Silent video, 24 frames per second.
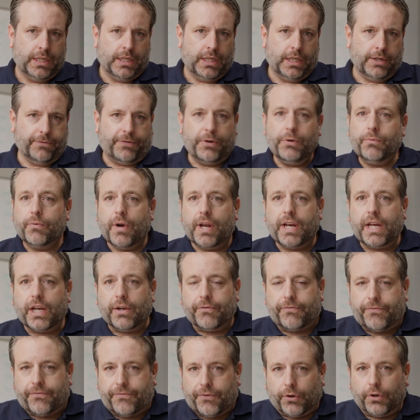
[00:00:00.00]
If you're running
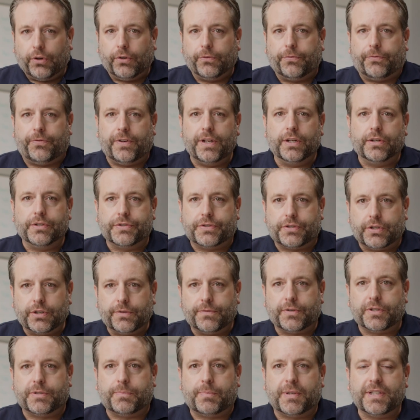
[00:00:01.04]
a full field
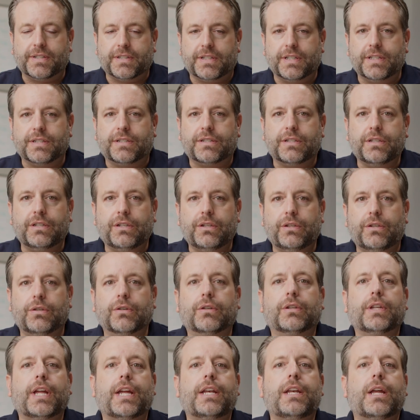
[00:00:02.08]
service business,
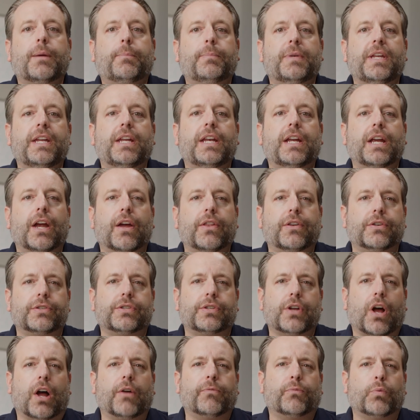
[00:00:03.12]
you'll end up needing other
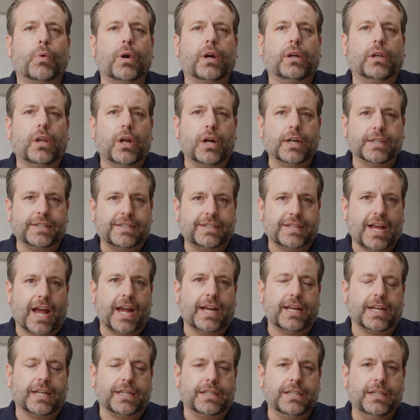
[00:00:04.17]
software
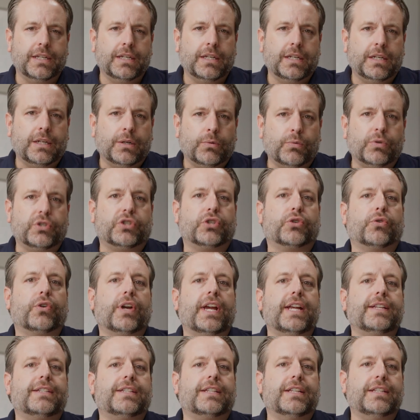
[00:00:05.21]
alongside it, which
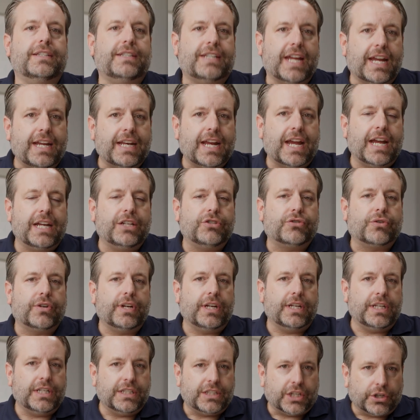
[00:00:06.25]
creates the data
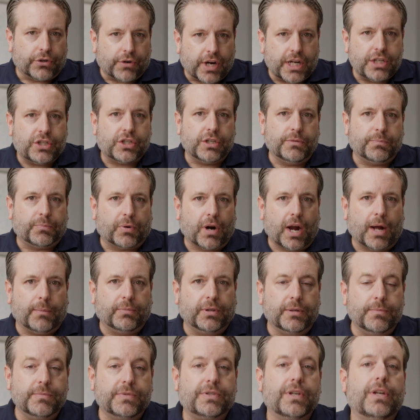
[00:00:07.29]
entry and integration
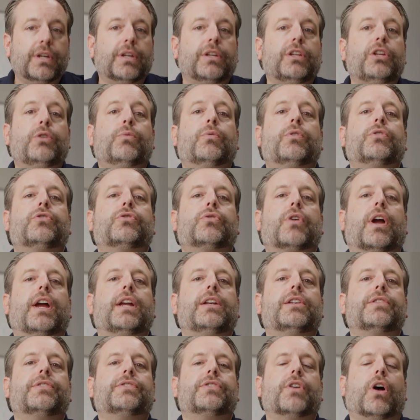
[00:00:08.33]
problems you were
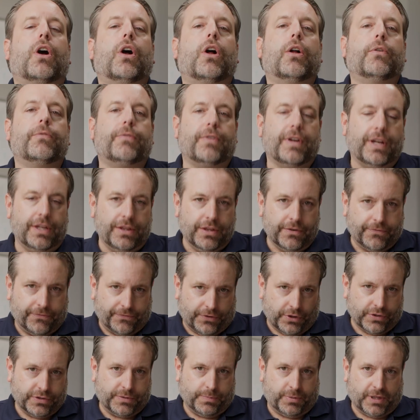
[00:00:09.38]
trying to solve in the
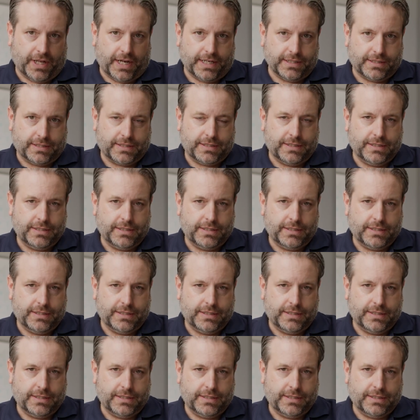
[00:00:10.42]
first place.